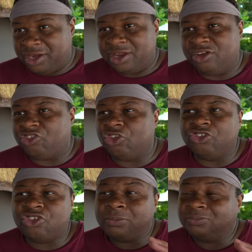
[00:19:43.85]
Indian
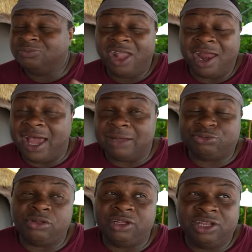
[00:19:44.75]
dishes, and I
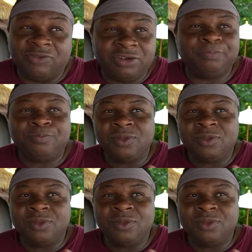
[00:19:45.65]
absolutely love it.